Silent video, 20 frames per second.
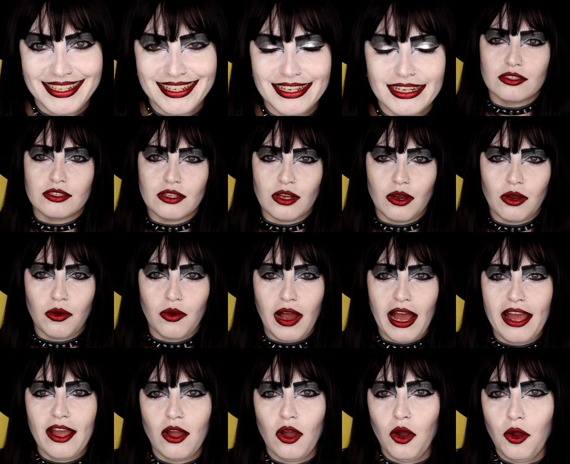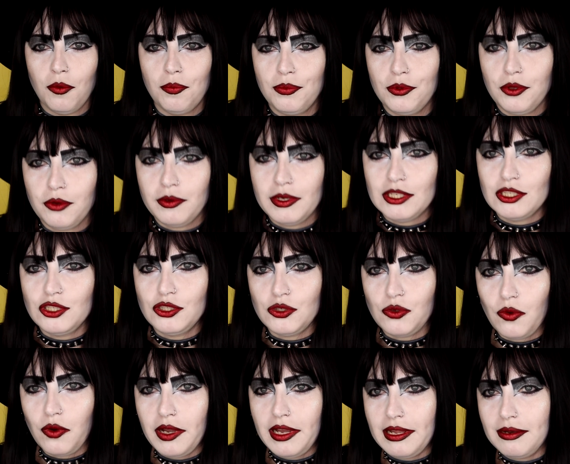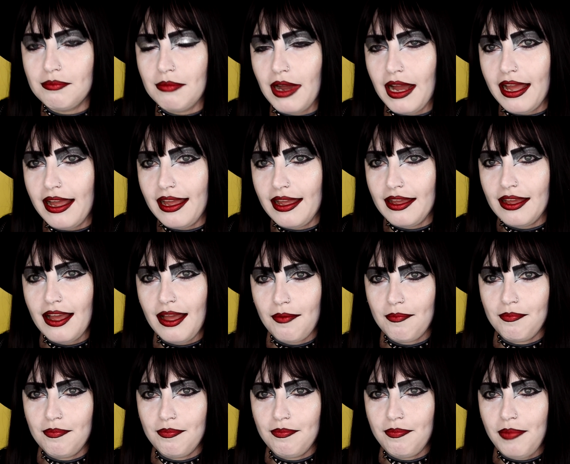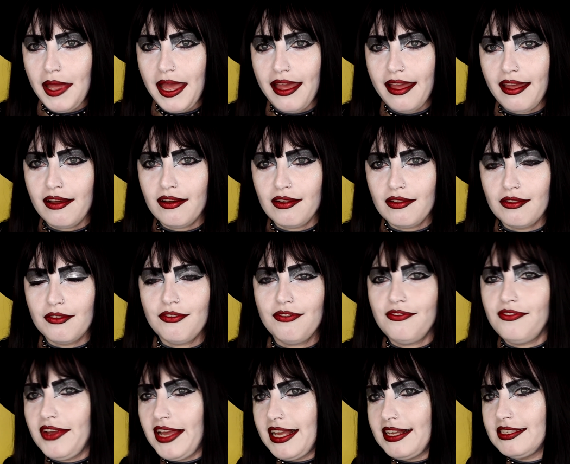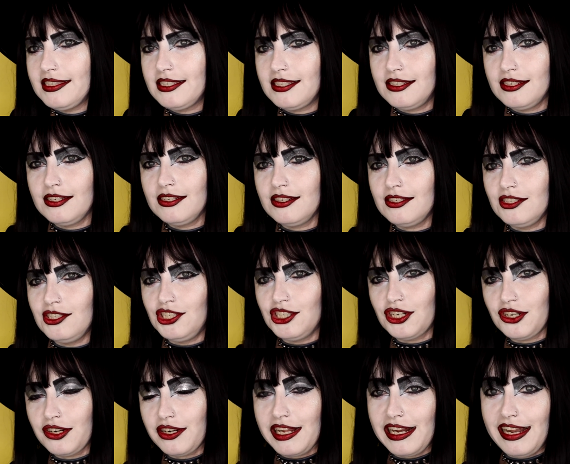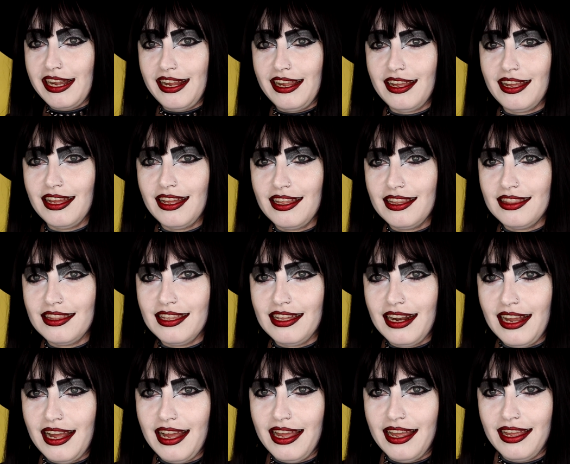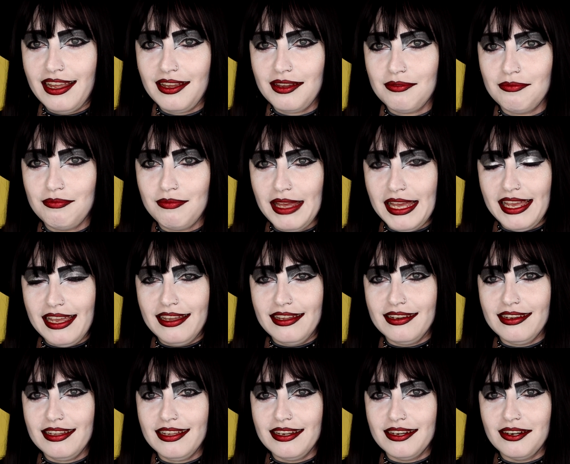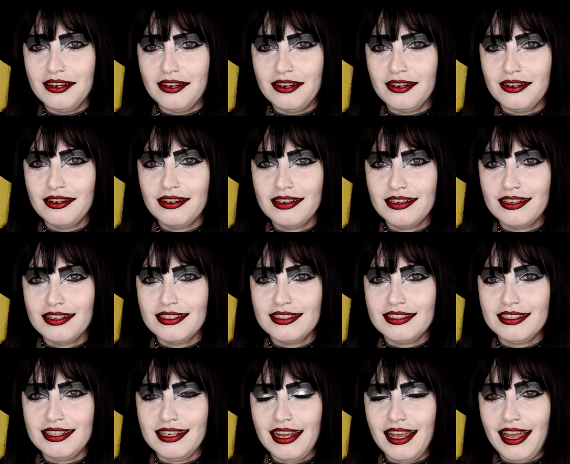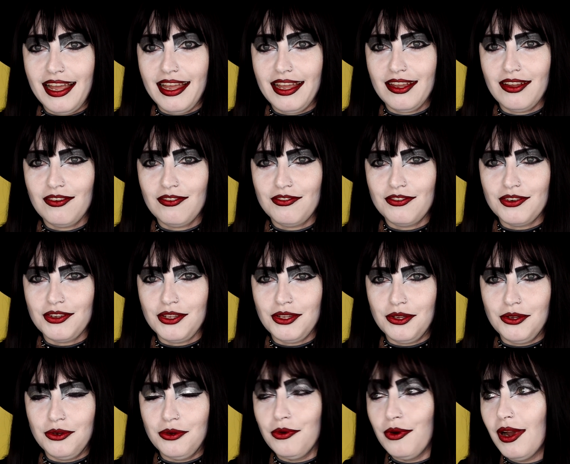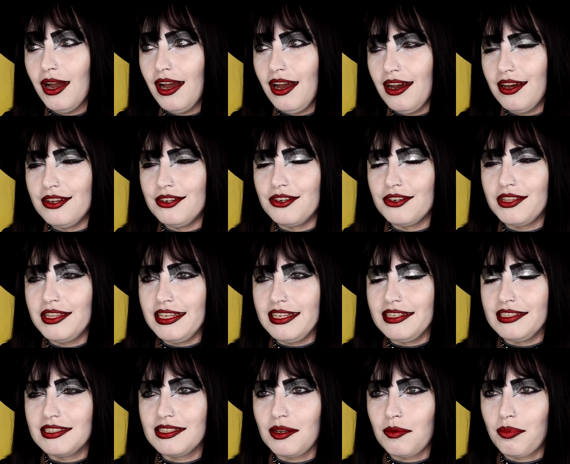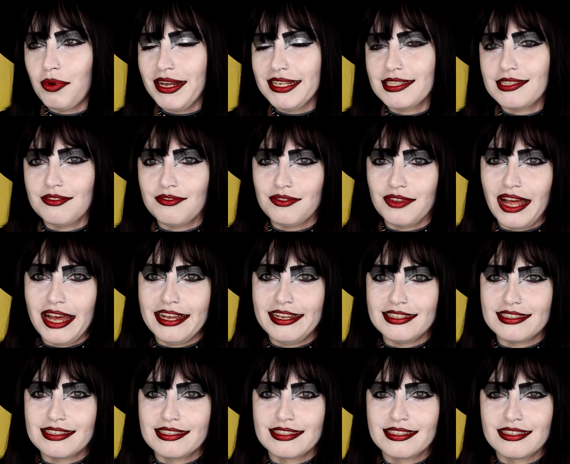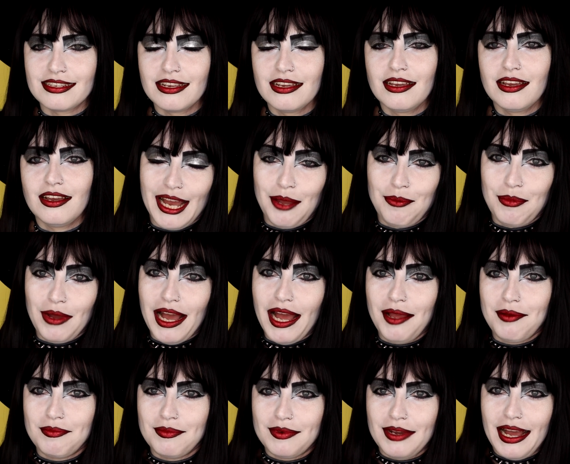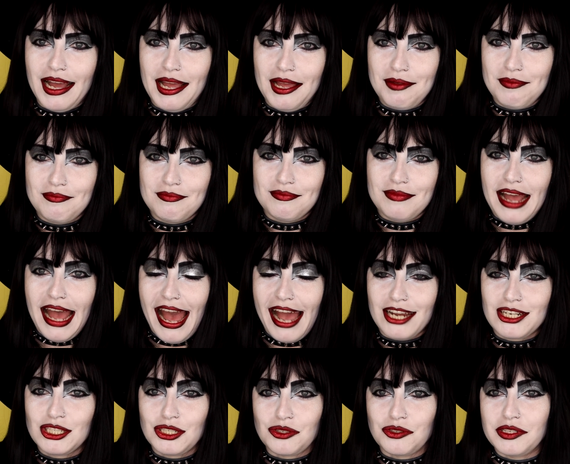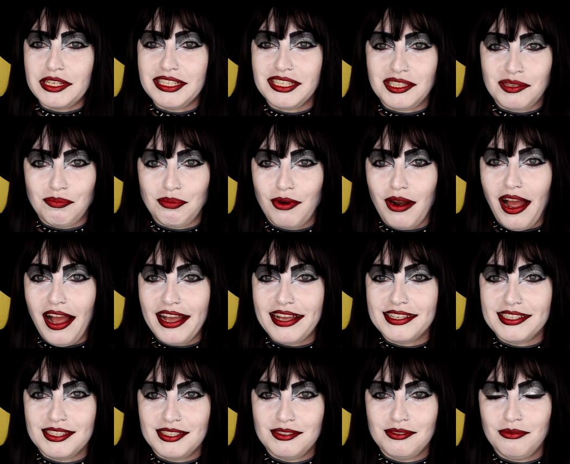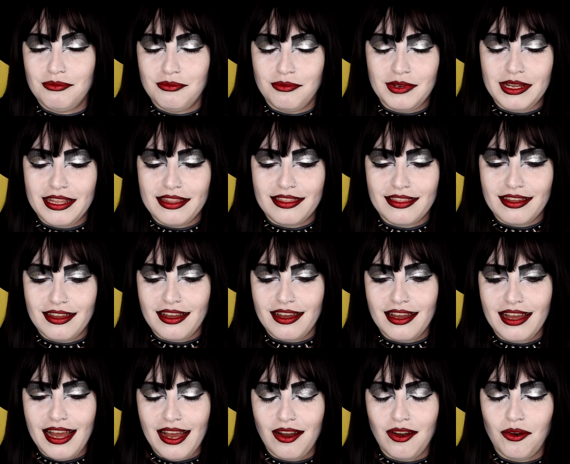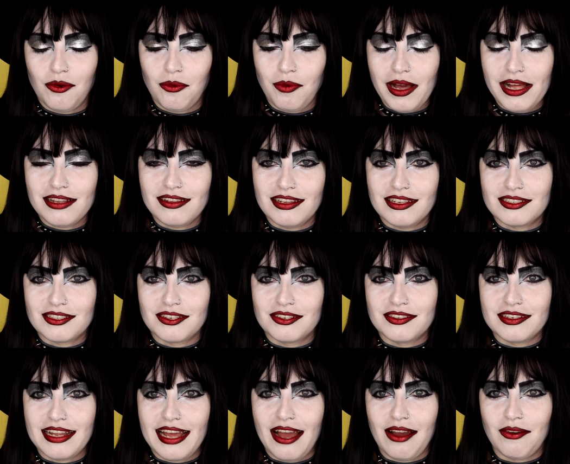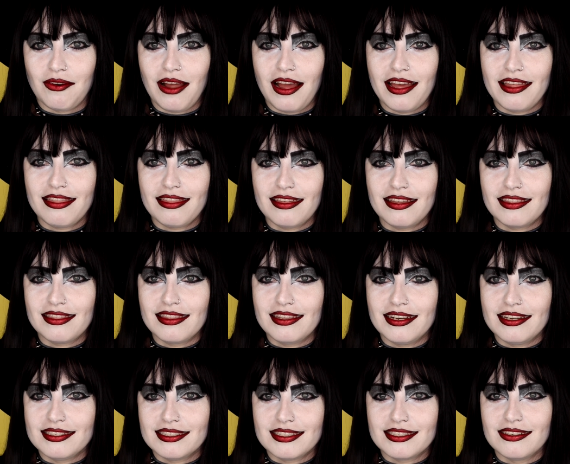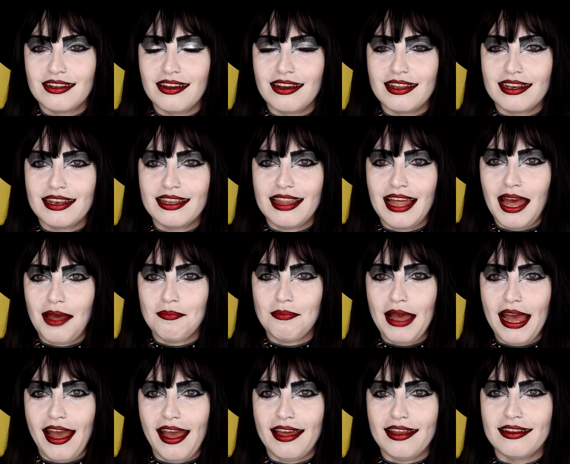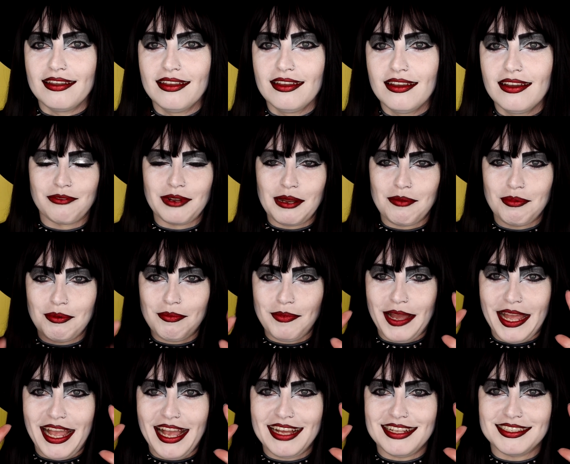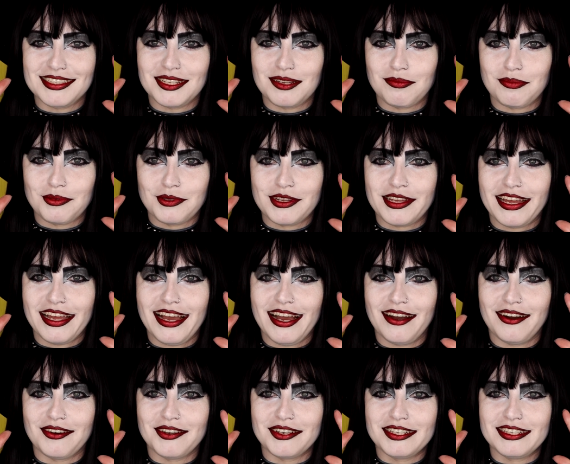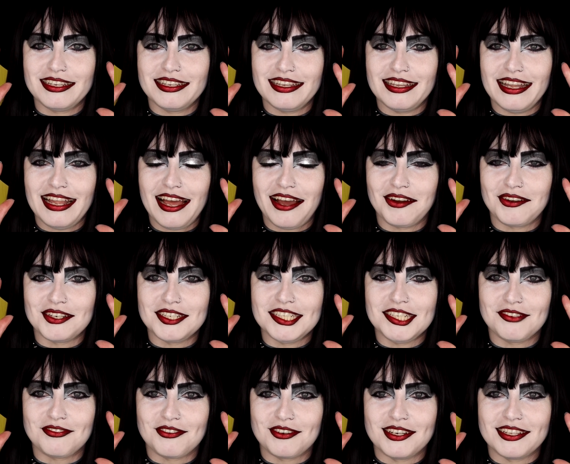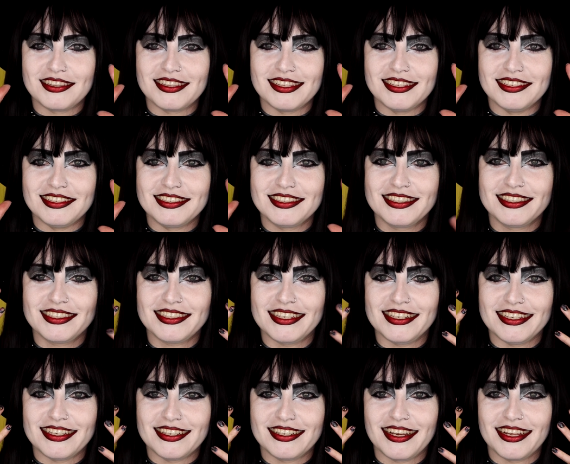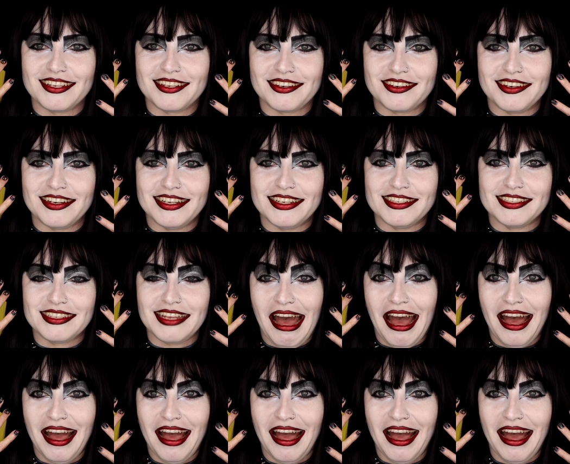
So I hope you enjoyed my pale-faced journey that I made here today for you under these oppressive lights. I'm actually surprised with how well it turned out. I think that it's not that bad. When I put my hands up, look at how different the skin color is.